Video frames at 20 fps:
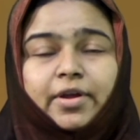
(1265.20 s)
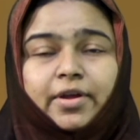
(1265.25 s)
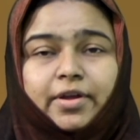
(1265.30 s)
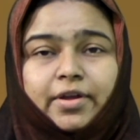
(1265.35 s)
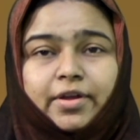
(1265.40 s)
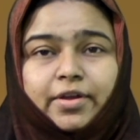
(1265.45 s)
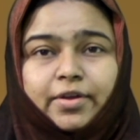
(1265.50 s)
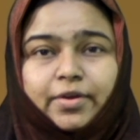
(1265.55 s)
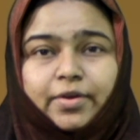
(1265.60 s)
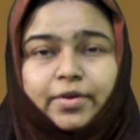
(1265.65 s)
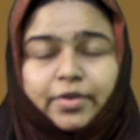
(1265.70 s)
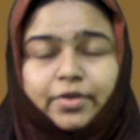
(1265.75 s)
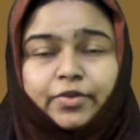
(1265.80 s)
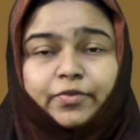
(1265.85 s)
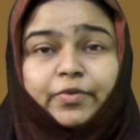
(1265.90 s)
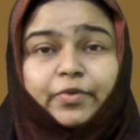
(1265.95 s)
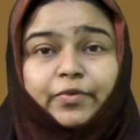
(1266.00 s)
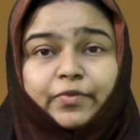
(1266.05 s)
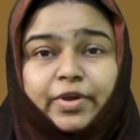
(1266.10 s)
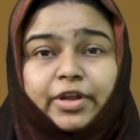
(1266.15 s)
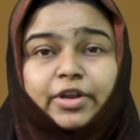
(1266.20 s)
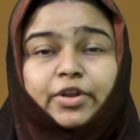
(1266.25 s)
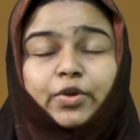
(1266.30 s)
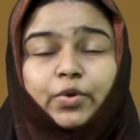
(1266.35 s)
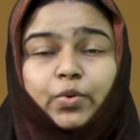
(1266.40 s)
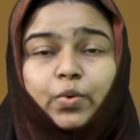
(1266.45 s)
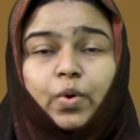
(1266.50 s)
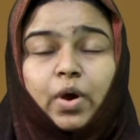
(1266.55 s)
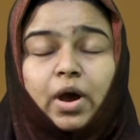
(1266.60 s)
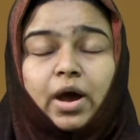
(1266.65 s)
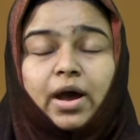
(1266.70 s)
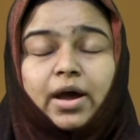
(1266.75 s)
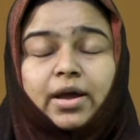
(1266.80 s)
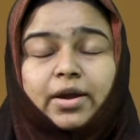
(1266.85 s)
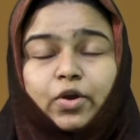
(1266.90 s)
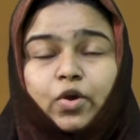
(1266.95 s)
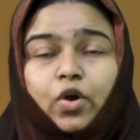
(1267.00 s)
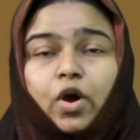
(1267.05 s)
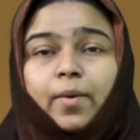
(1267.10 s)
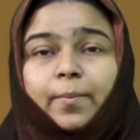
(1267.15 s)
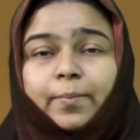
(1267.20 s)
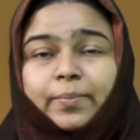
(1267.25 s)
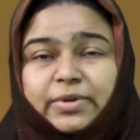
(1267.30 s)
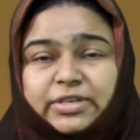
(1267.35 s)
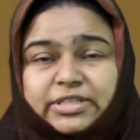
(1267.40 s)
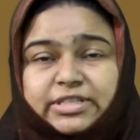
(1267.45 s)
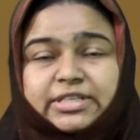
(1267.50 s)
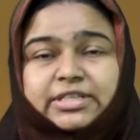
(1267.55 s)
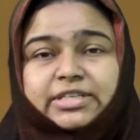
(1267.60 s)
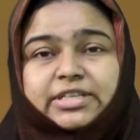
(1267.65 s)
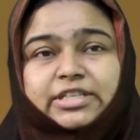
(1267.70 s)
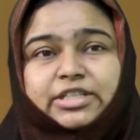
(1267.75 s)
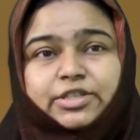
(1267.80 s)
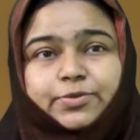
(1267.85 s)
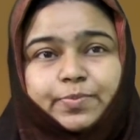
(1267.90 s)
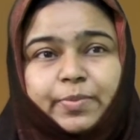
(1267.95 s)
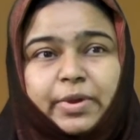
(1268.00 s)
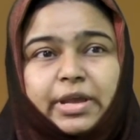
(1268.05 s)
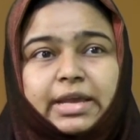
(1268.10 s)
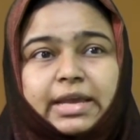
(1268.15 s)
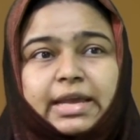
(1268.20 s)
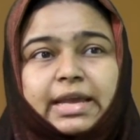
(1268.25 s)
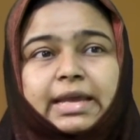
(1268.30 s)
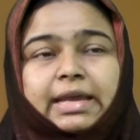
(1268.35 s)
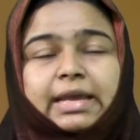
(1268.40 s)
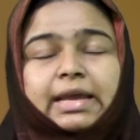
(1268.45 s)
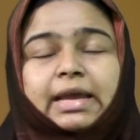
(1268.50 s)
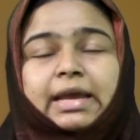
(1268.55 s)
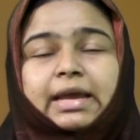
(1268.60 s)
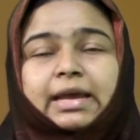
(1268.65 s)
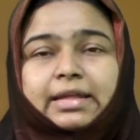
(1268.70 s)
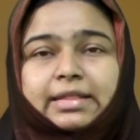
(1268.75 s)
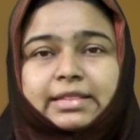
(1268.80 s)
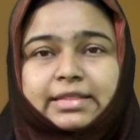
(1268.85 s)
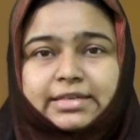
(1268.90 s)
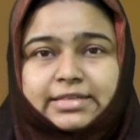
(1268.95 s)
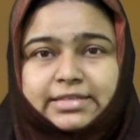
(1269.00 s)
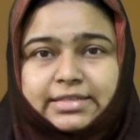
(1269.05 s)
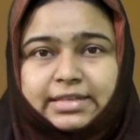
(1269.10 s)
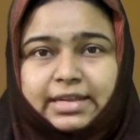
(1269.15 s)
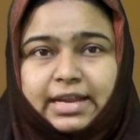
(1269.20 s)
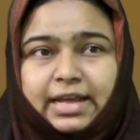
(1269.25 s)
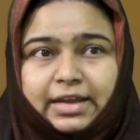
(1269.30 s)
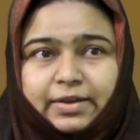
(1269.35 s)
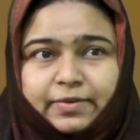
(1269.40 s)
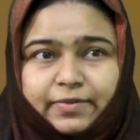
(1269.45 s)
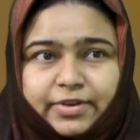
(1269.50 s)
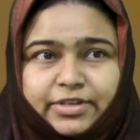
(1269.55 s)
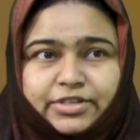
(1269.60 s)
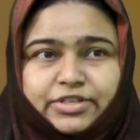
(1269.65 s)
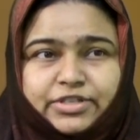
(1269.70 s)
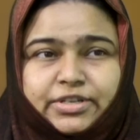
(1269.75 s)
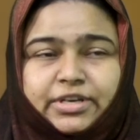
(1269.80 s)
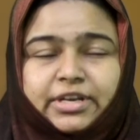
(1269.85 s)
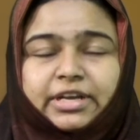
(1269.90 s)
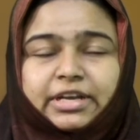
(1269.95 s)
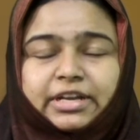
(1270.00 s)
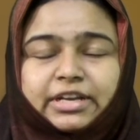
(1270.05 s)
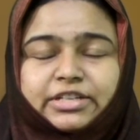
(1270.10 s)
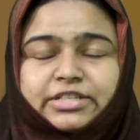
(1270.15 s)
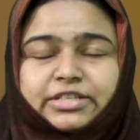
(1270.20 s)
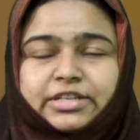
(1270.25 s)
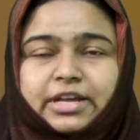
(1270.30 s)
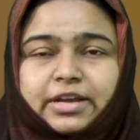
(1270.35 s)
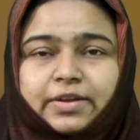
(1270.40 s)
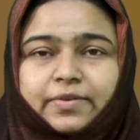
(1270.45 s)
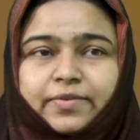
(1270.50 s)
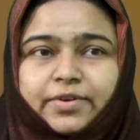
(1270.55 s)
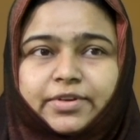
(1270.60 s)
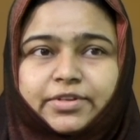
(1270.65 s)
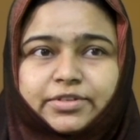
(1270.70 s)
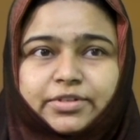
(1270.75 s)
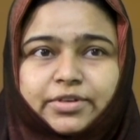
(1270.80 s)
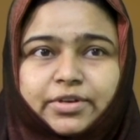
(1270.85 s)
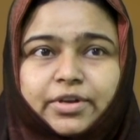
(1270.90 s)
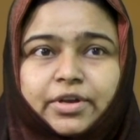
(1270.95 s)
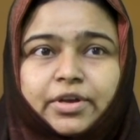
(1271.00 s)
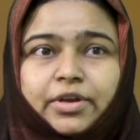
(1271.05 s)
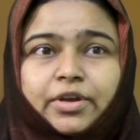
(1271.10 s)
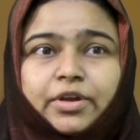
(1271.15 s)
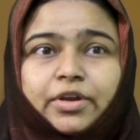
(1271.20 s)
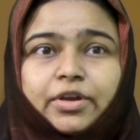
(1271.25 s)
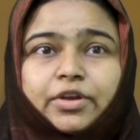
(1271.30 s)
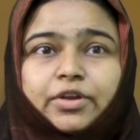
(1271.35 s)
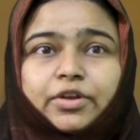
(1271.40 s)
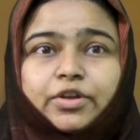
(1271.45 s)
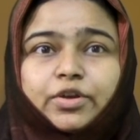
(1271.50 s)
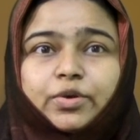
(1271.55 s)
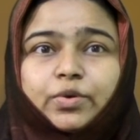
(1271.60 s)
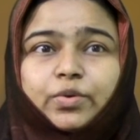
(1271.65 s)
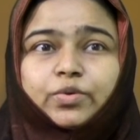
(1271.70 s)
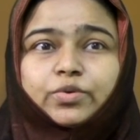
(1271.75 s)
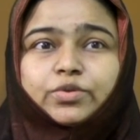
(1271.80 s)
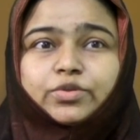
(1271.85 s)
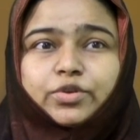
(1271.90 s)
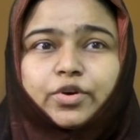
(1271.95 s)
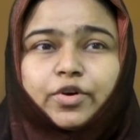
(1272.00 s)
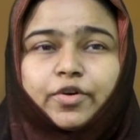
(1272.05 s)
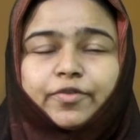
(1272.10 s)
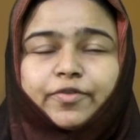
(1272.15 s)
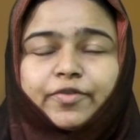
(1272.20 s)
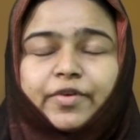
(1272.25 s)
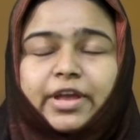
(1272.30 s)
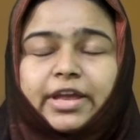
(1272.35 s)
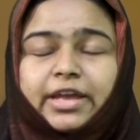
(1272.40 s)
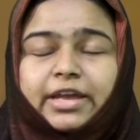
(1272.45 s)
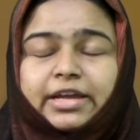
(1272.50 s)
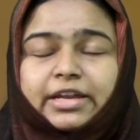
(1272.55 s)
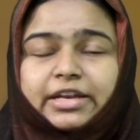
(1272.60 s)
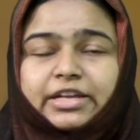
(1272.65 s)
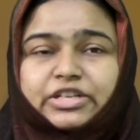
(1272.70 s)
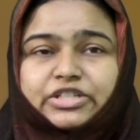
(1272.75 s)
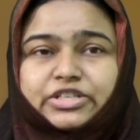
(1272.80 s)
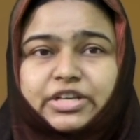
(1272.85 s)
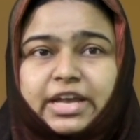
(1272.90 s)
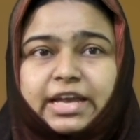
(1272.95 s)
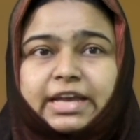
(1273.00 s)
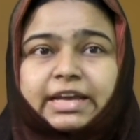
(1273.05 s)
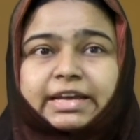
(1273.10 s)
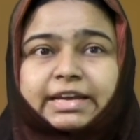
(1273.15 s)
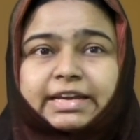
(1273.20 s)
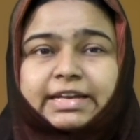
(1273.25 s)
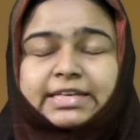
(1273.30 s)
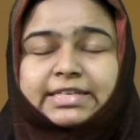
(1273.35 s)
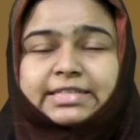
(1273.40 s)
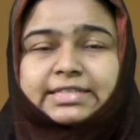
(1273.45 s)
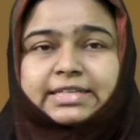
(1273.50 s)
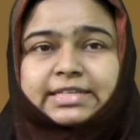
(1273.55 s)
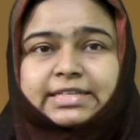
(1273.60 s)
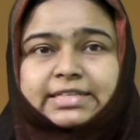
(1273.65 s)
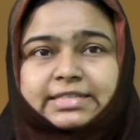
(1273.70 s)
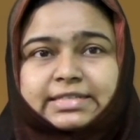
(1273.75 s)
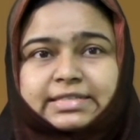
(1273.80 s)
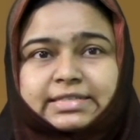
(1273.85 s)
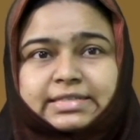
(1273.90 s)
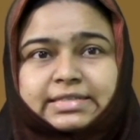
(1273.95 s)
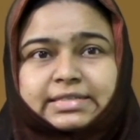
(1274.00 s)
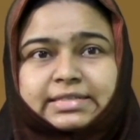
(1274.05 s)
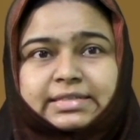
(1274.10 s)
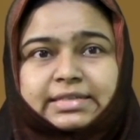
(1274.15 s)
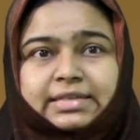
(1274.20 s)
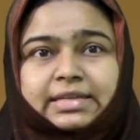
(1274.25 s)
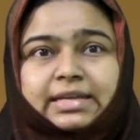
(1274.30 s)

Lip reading: when you are competent in speaking this language, English language. Use of English increases